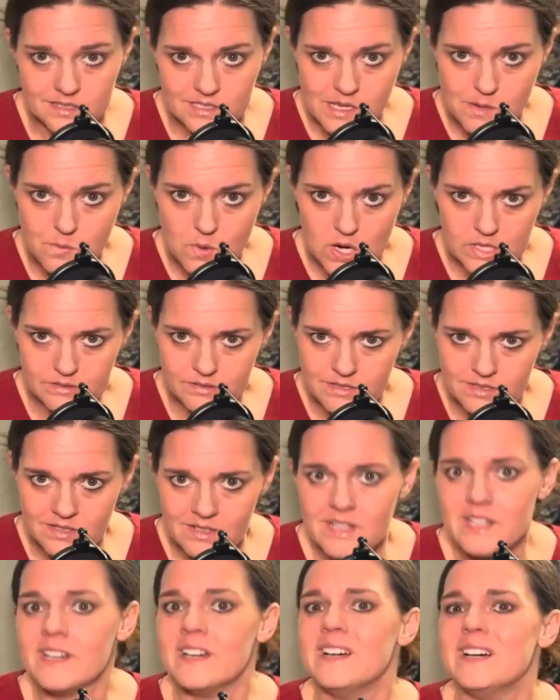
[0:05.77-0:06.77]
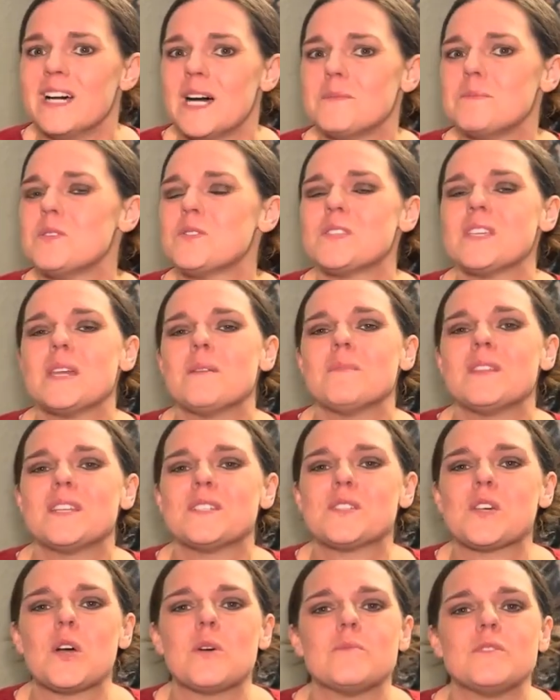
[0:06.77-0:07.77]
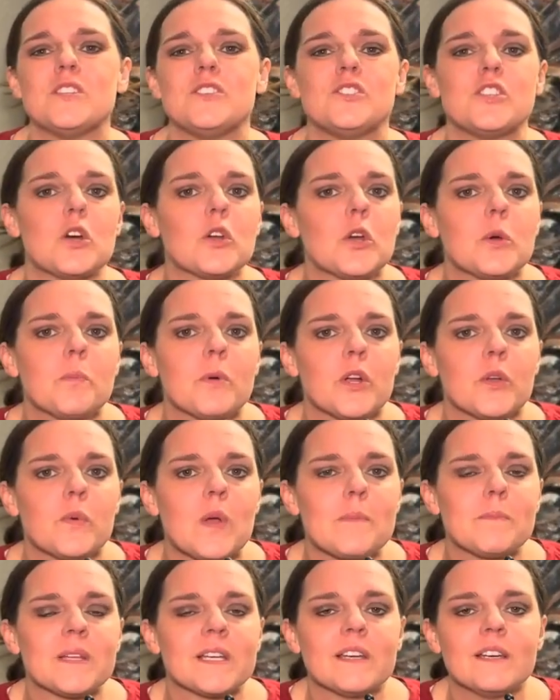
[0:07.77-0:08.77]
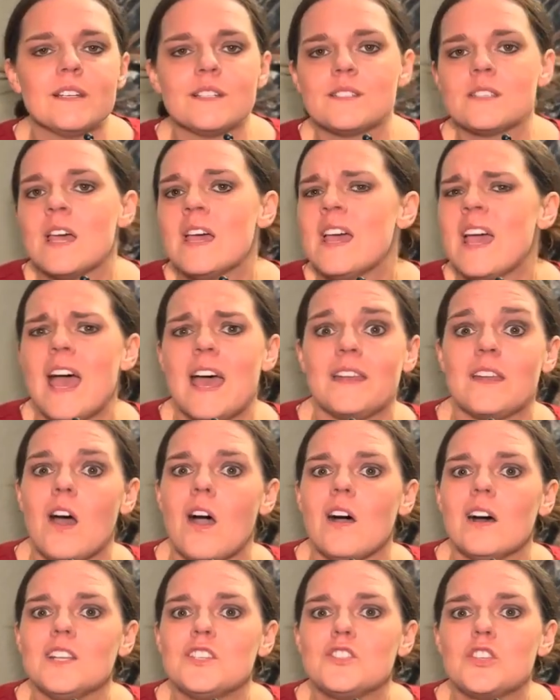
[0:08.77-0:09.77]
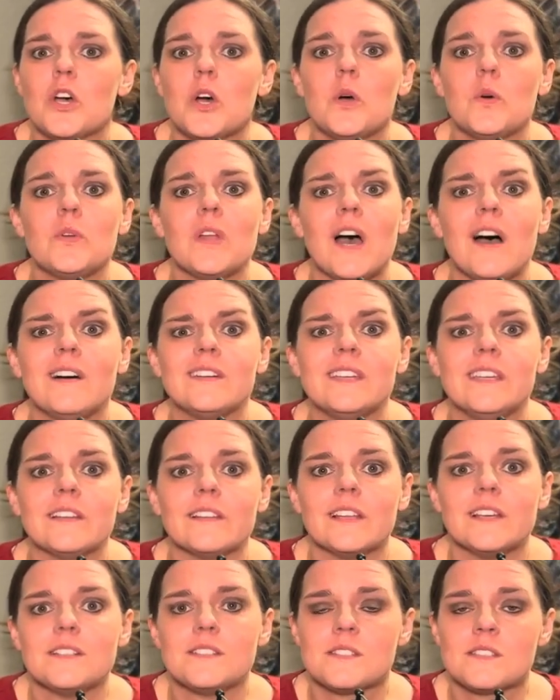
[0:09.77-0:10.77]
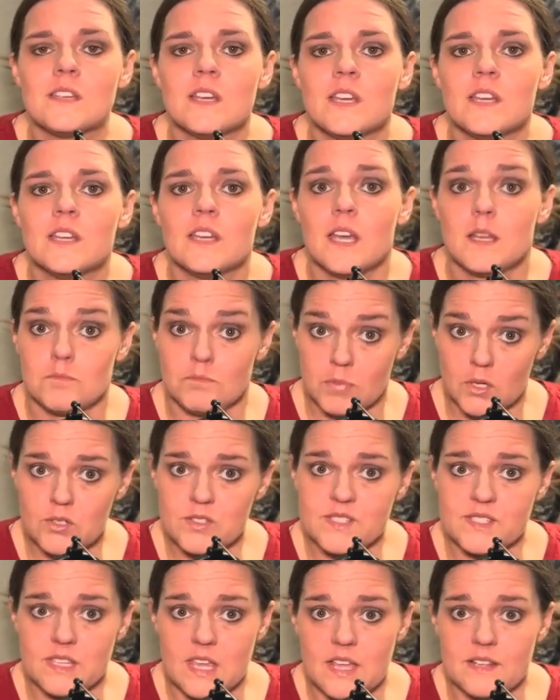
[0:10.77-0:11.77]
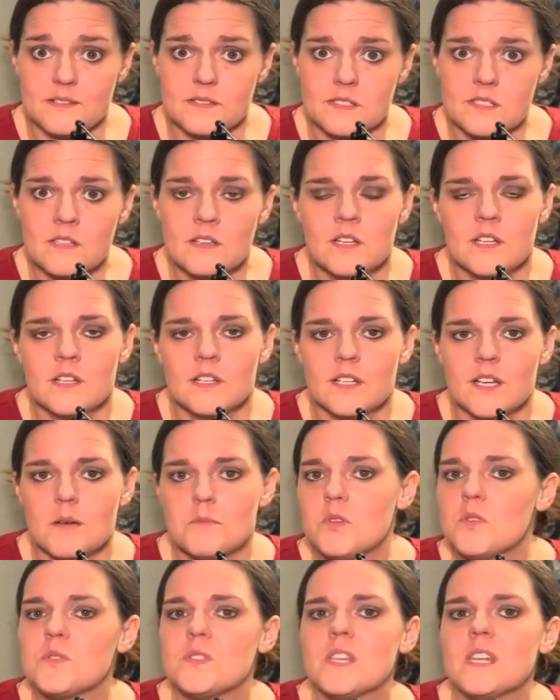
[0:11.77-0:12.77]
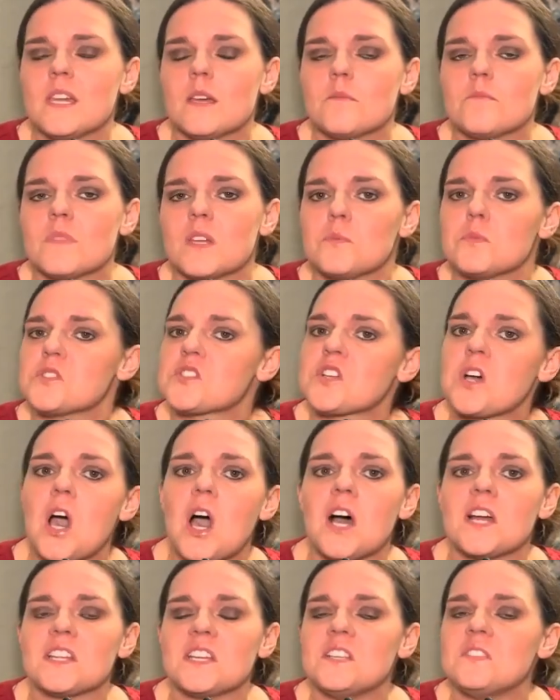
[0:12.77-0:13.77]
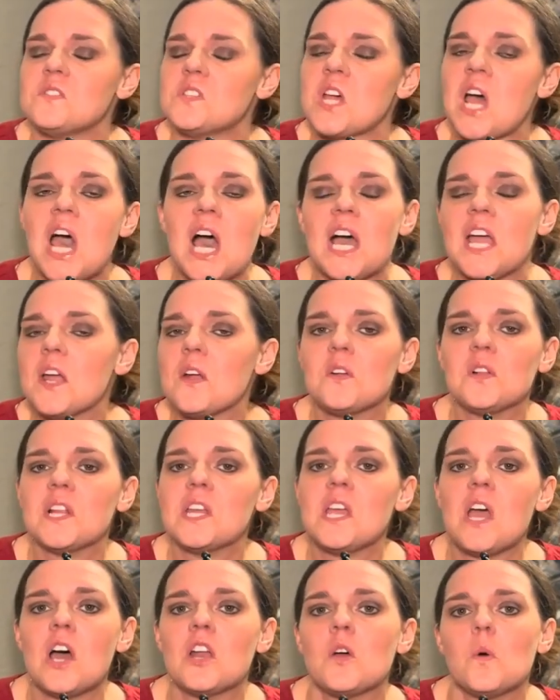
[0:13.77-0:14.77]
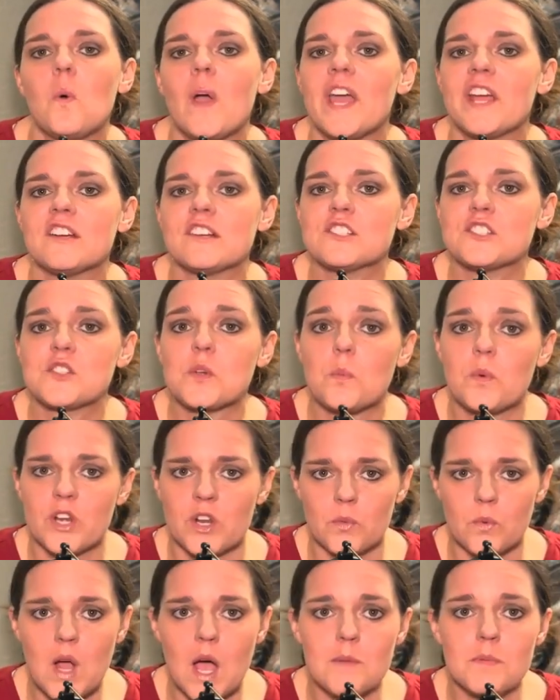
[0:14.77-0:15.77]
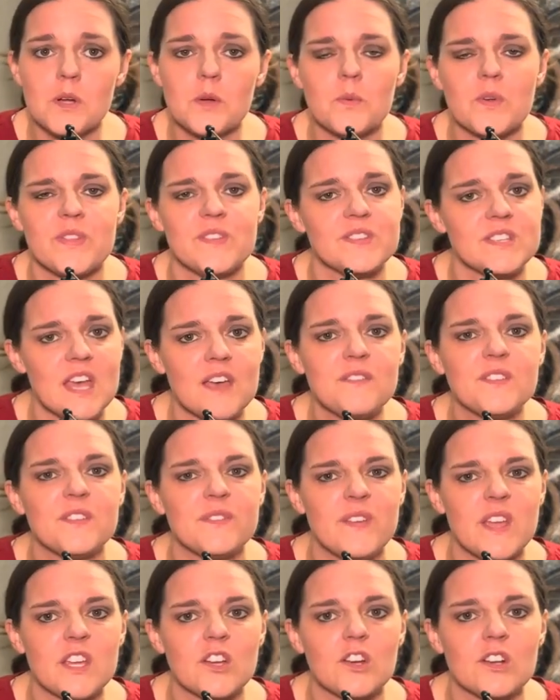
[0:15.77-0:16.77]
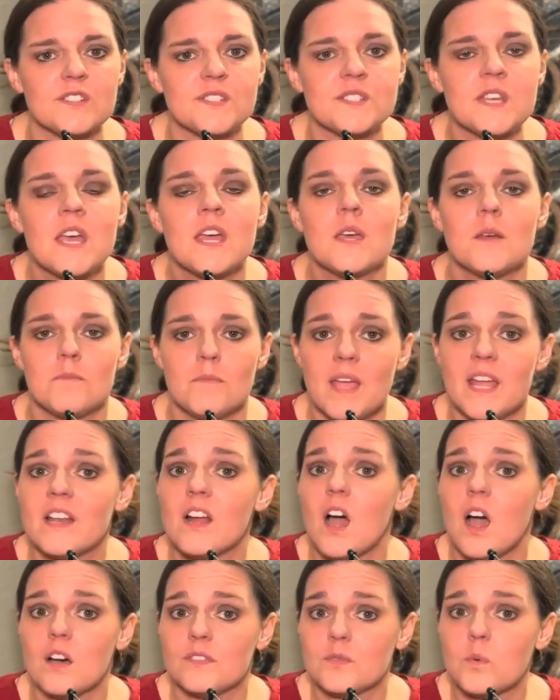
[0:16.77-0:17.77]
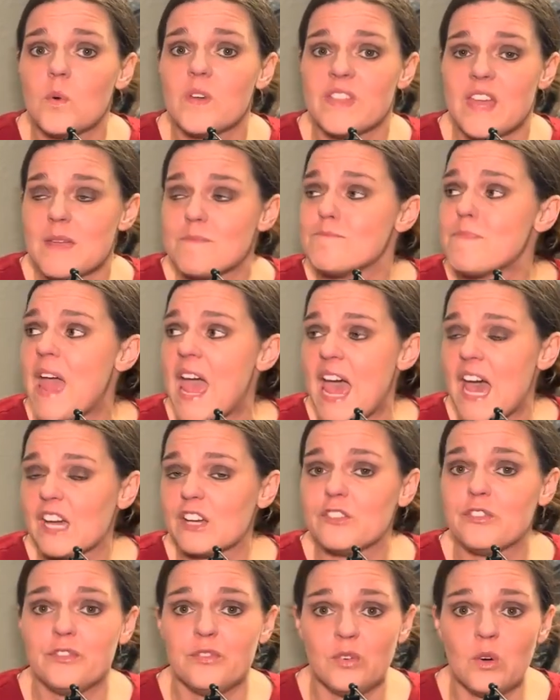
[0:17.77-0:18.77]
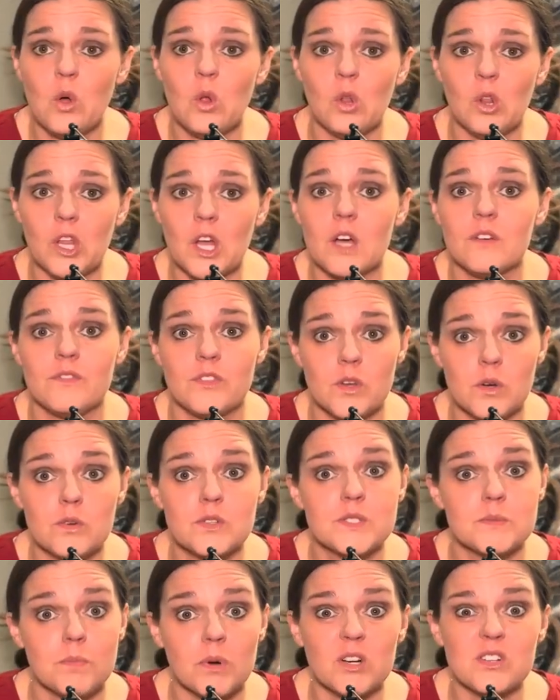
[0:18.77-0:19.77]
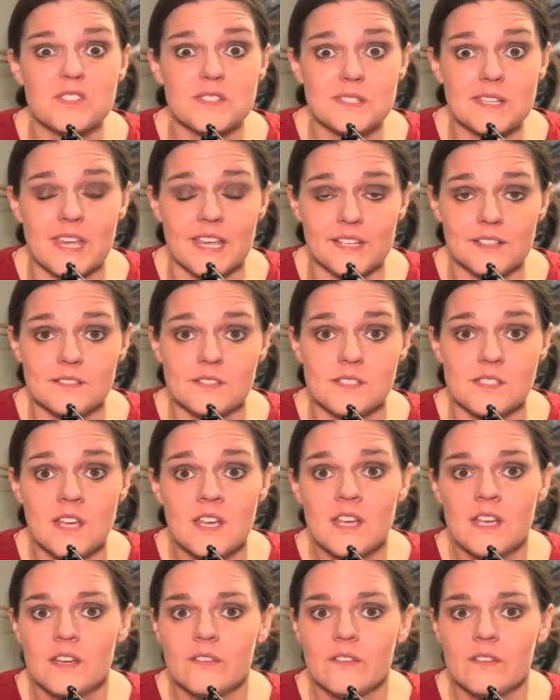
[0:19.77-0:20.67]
zebras. A museum that is home to dodo bird replicas and odd-toed ungulates and bird skins. A museum that was caught entirely unawares when a robber with deft fingers made off with a bag full of those bird skins,